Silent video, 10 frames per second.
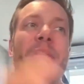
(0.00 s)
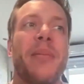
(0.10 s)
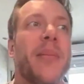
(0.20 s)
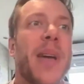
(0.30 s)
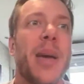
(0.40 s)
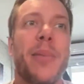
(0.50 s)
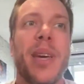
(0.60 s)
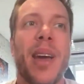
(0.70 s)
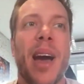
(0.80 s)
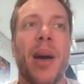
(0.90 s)

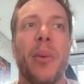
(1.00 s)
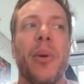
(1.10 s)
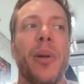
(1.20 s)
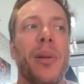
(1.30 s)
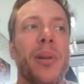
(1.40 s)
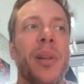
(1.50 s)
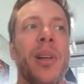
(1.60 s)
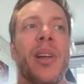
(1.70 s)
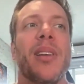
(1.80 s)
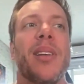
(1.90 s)
maybe I will
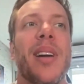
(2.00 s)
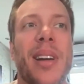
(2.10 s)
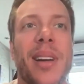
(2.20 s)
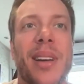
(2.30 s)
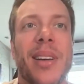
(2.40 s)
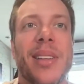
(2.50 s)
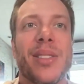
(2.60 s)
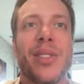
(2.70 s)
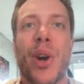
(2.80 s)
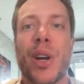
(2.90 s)

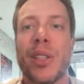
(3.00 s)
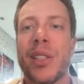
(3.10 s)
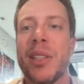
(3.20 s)
start